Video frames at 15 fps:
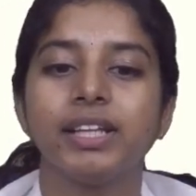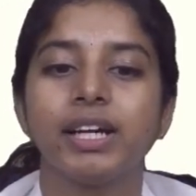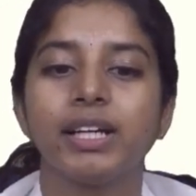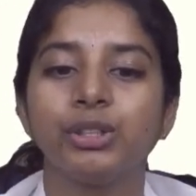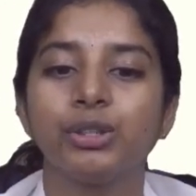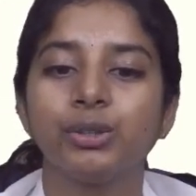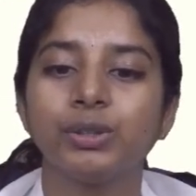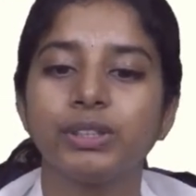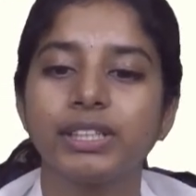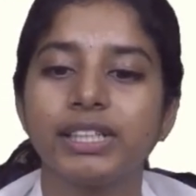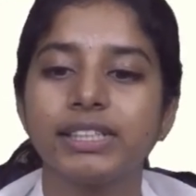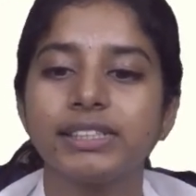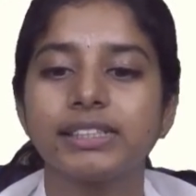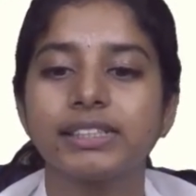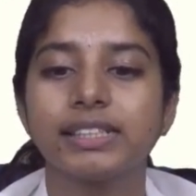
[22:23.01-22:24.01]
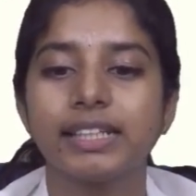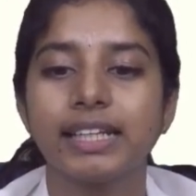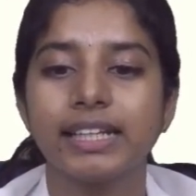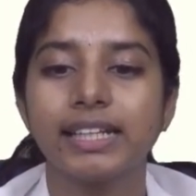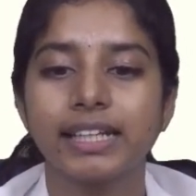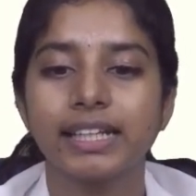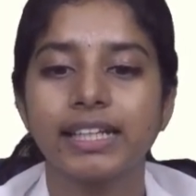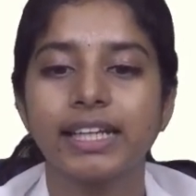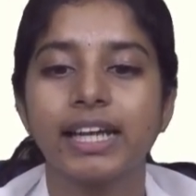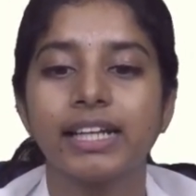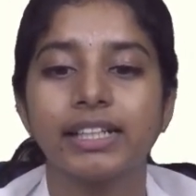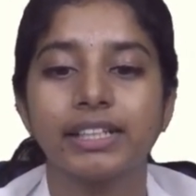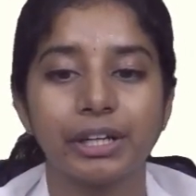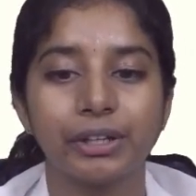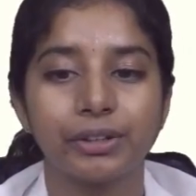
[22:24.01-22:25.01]
the tooth is clinically
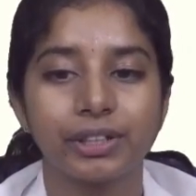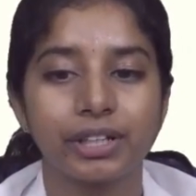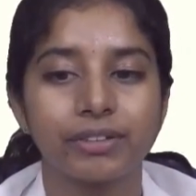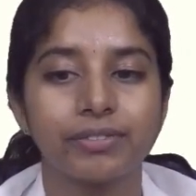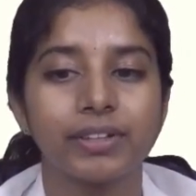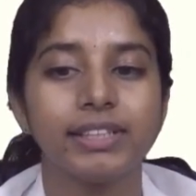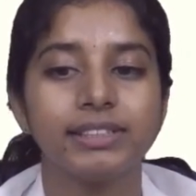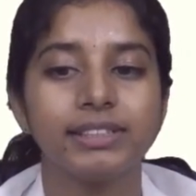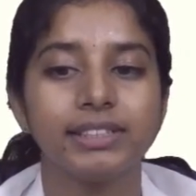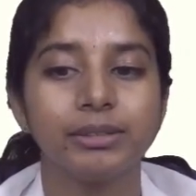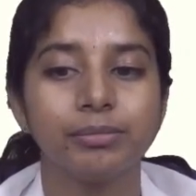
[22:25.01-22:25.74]
and radiographically